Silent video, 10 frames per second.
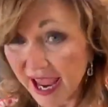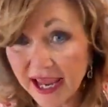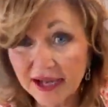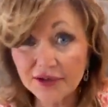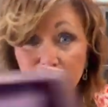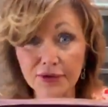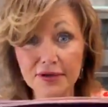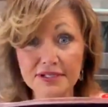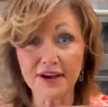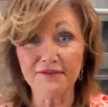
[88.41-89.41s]
And you'll
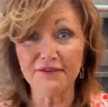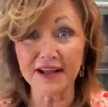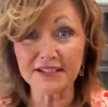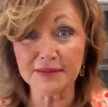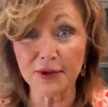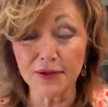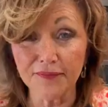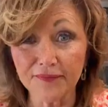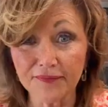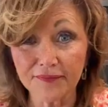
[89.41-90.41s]
notice how
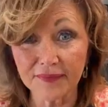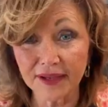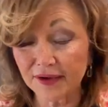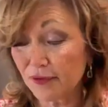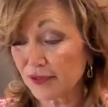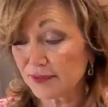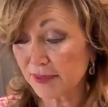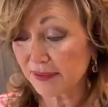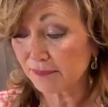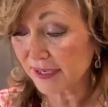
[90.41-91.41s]
flexible, of
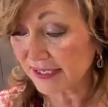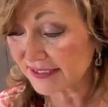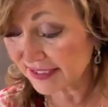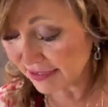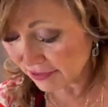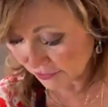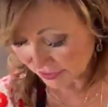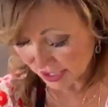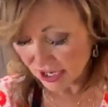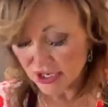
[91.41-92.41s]
course, being silicone.